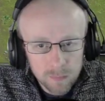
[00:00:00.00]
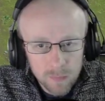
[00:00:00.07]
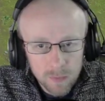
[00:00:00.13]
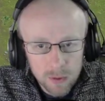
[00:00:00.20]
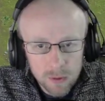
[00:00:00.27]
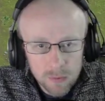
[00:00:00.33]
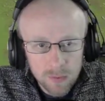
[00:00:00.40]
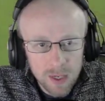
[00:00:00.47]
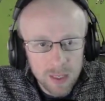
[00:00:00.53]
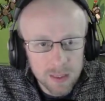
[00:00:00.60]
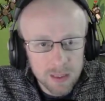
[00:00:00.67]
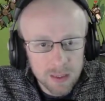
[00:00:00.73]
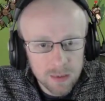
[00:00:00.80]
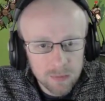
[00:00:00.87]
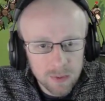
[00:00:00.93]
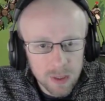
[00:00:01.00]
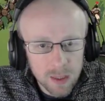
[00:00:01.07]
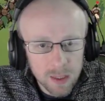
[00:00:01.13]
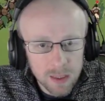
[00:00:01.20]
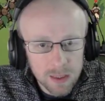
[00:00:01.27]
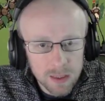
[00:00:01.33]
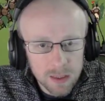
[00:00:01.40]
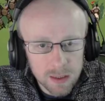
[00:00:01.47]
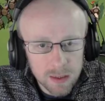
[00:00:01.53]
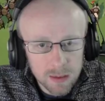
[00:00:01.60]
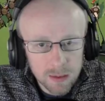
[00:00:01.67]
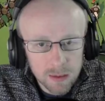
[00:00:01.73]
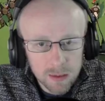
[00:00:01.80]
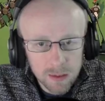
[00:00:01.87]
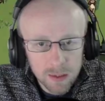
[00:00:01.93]
Good rally to that right.
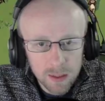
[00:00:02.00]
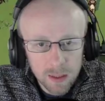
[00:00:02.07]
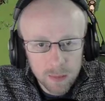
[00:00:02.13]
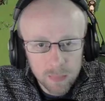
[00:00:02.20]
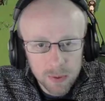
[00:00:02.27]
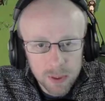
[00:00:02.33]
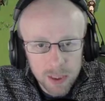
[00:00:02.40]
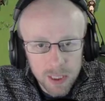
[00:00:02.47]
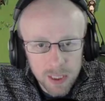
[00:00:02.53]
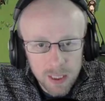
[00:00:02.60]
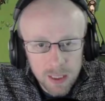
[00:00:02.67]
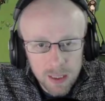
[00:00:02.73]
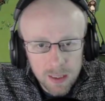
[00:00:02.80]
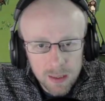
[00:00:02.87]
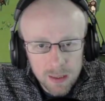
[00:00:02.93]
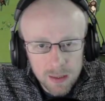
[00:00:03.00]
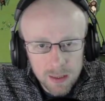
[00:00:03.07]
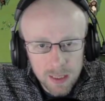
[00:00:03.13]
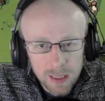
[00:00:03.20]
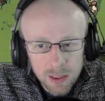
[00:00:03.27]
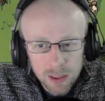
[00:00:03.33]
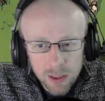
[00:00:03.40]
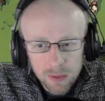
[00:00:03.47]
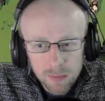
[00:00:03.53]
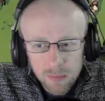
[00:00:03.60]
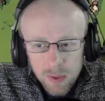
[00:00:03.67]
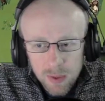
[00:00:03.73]
They keep pushing. Do they catch him?